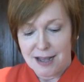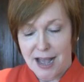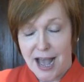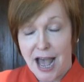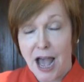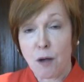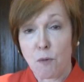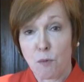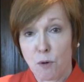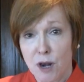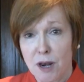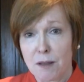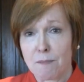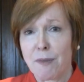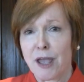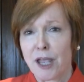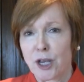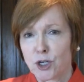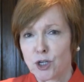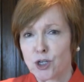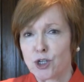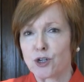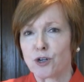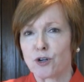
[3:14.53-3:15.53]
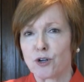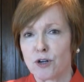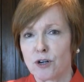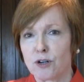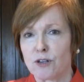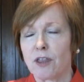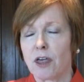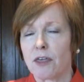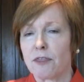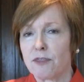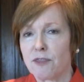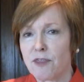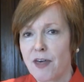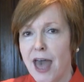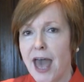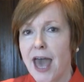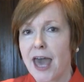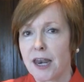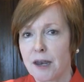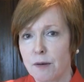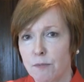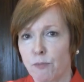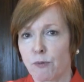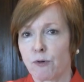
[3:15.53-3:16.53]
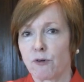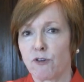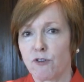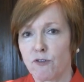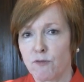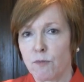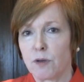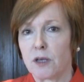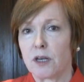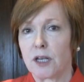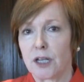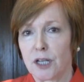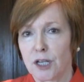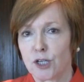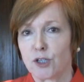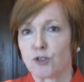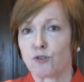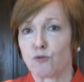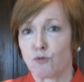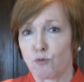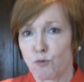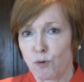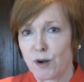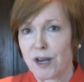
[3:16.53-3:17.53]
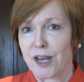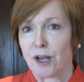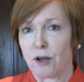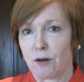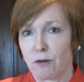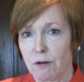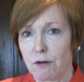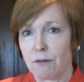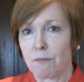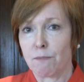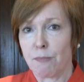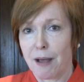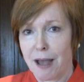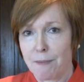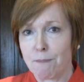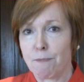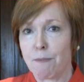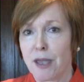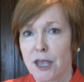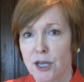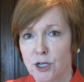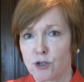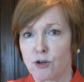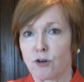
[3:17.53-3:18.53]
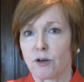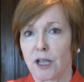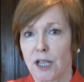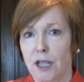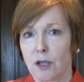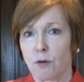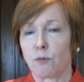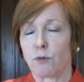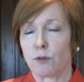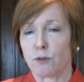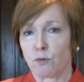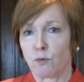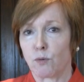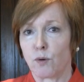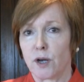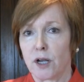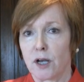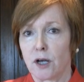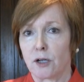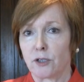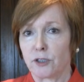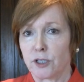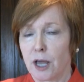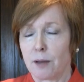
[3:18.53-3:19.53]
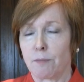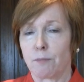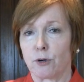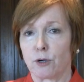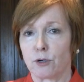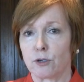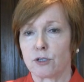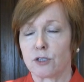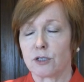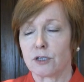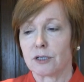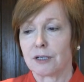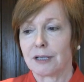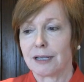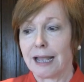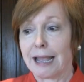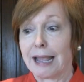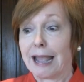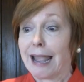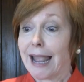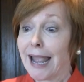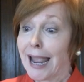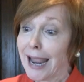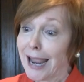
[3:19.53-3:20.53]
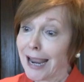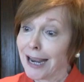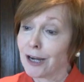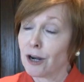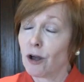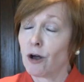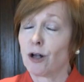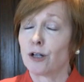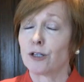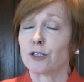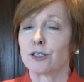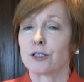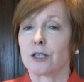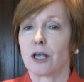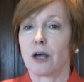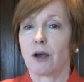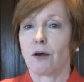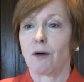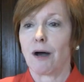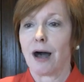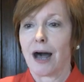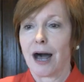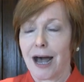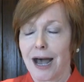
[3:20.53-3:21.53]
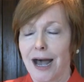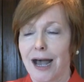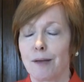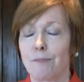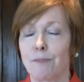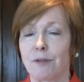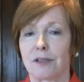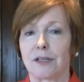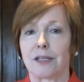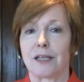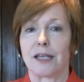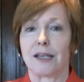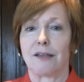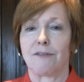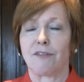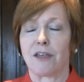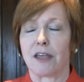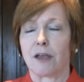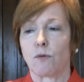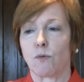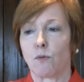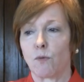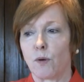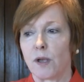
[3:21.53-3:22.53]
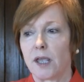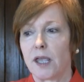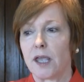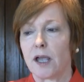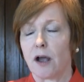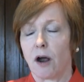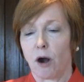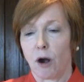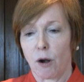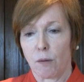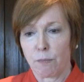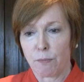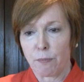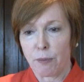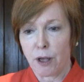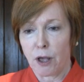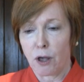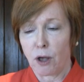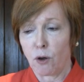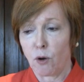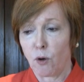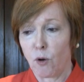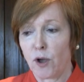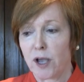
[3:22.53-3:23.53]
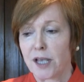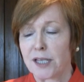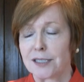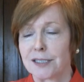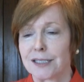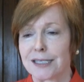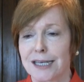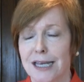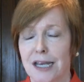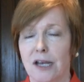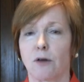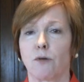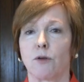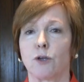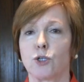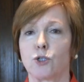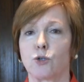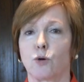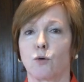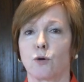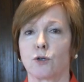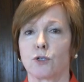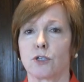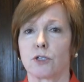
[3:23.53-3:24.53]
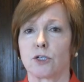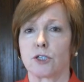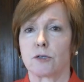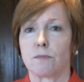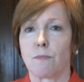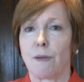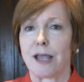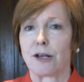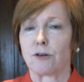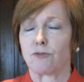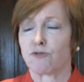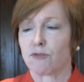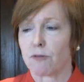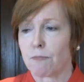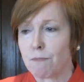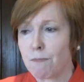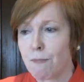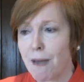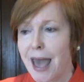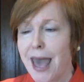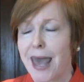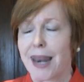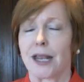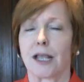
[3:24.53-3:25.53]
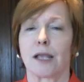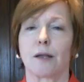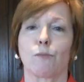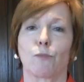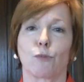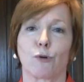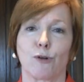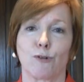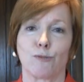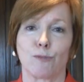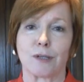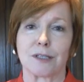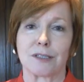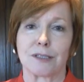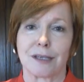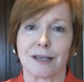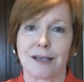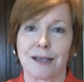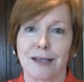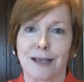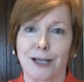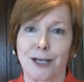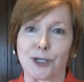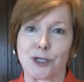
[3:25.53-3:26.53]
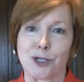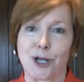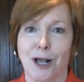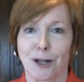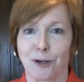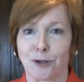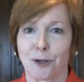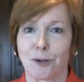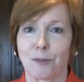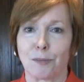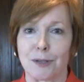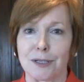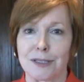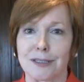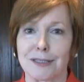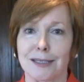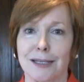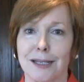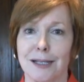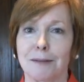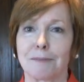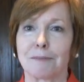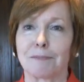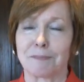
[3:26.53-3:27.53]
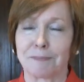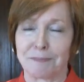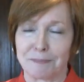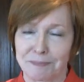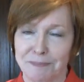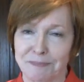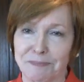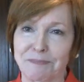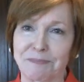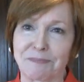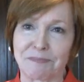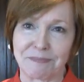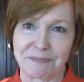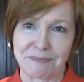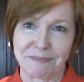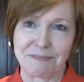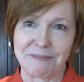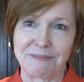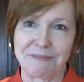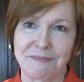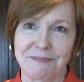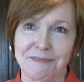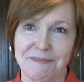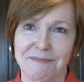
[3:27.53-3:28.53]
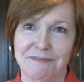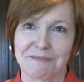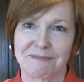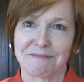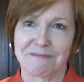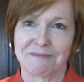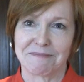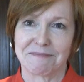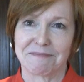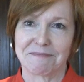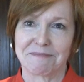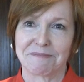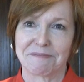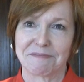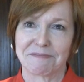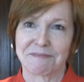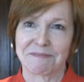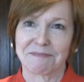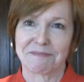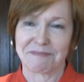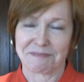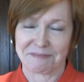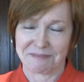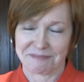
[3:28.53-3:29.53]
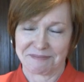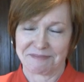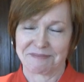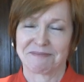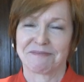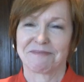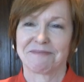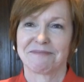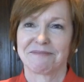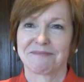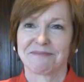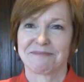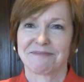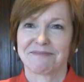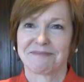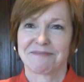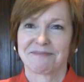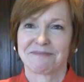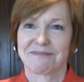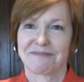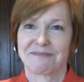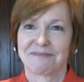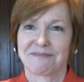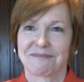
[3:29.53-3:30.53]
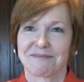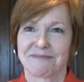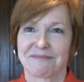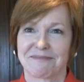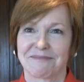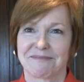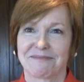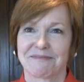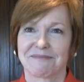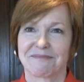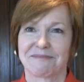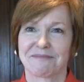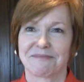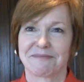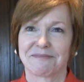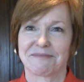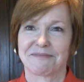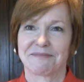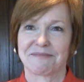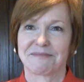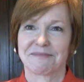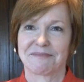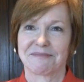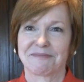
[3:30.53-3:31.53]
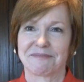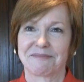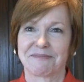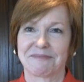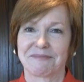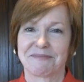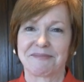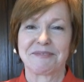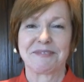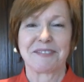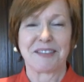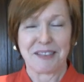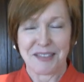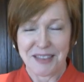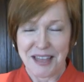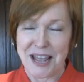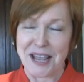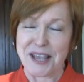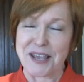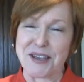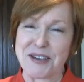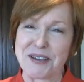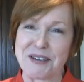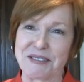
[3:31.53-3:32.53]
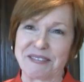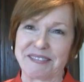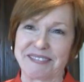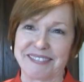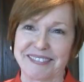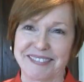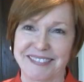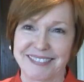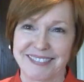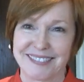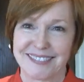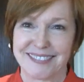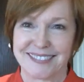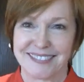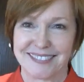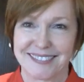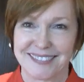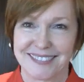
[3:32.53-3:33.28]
I want to make sure that that improvement is real by measuring it with real numbers. And also, I believe that we are poised here in Georgia to make dramatic improvements in childhood obesity. Dr. Brenda Fitzgerald, thank you for speaking with the Georgia Public Policy Foundation. Thank you.